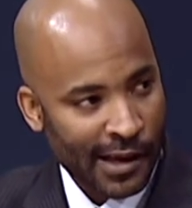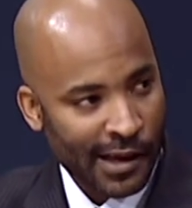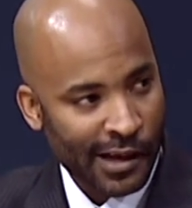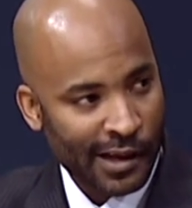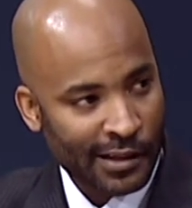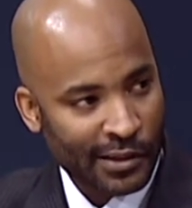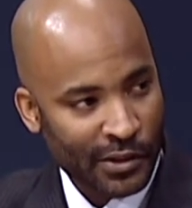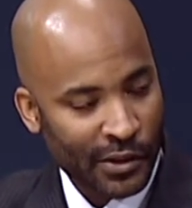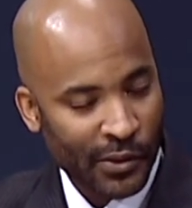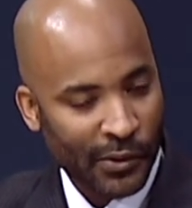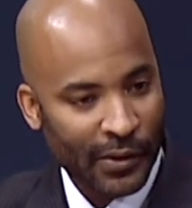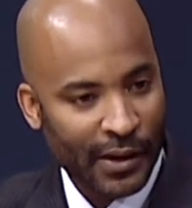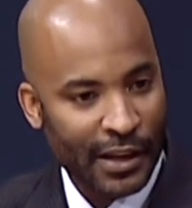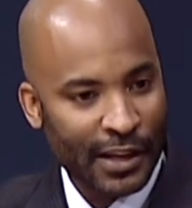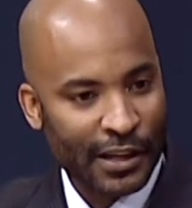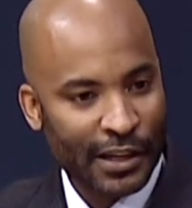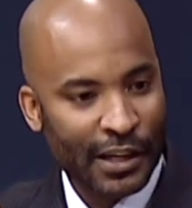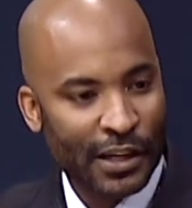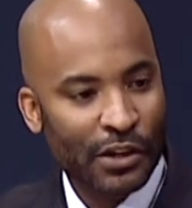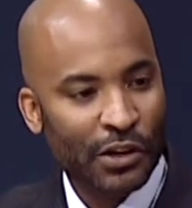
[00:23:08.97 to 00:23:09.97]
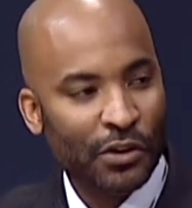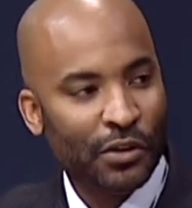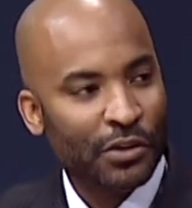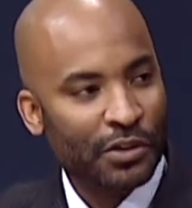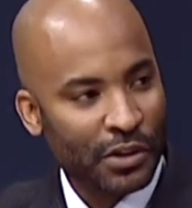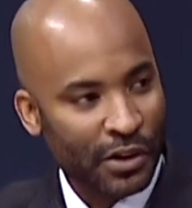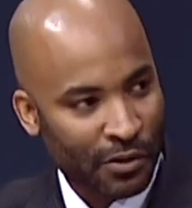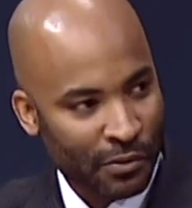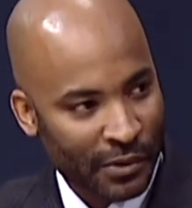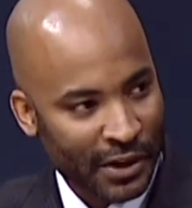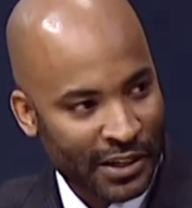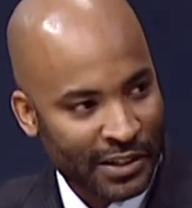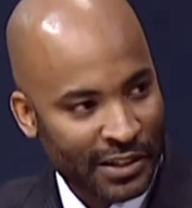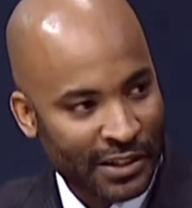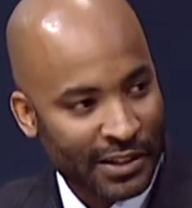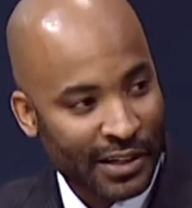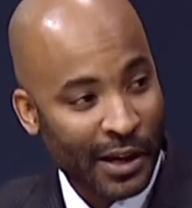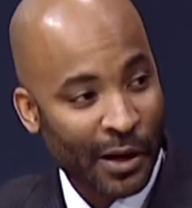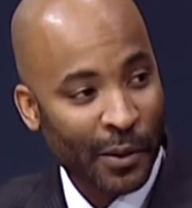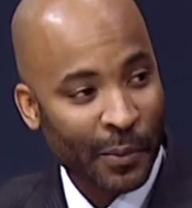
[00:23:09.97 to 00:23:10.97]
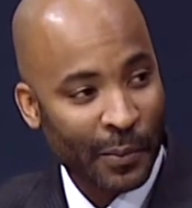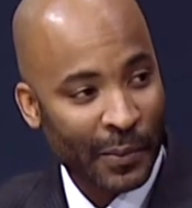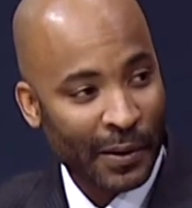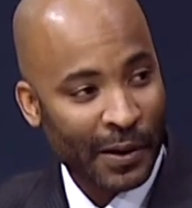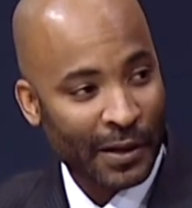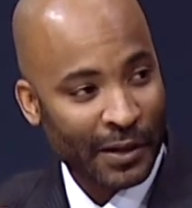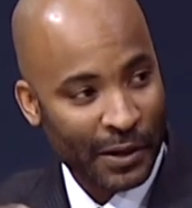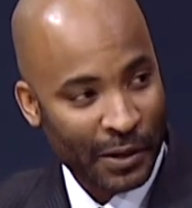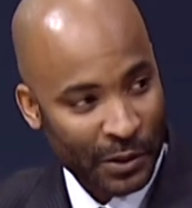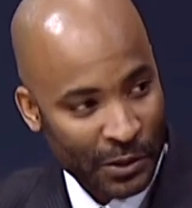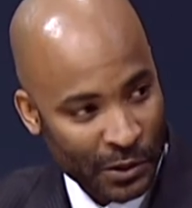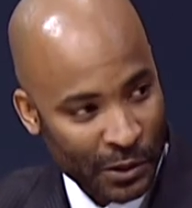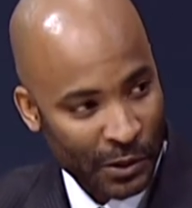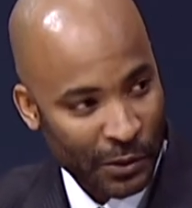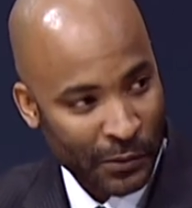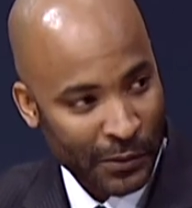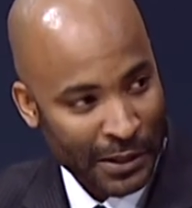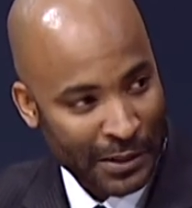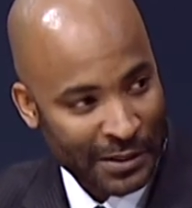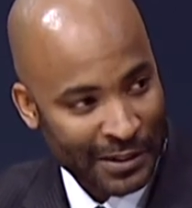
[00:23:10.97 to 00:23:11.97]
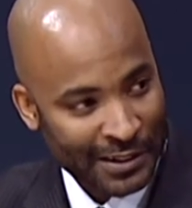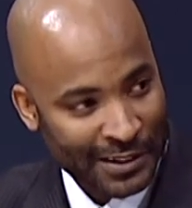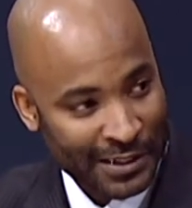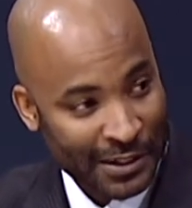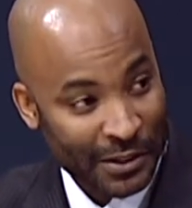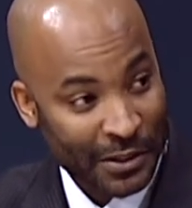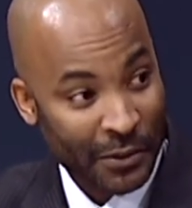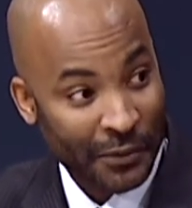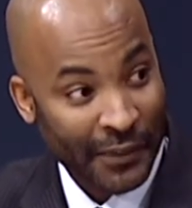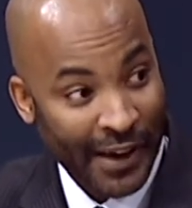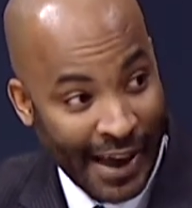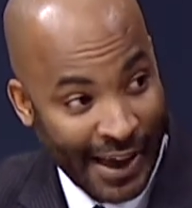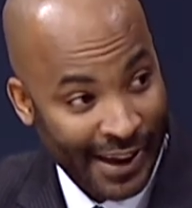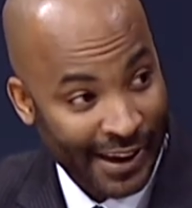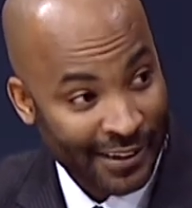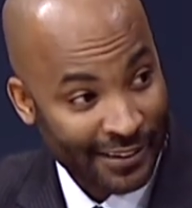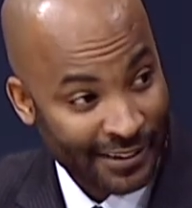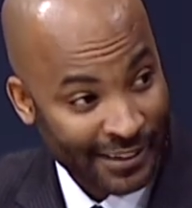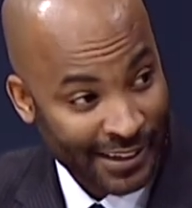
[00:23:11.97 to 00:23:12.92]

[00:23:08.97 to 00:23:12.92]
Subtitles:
And so I need your generation to help another generation to survive.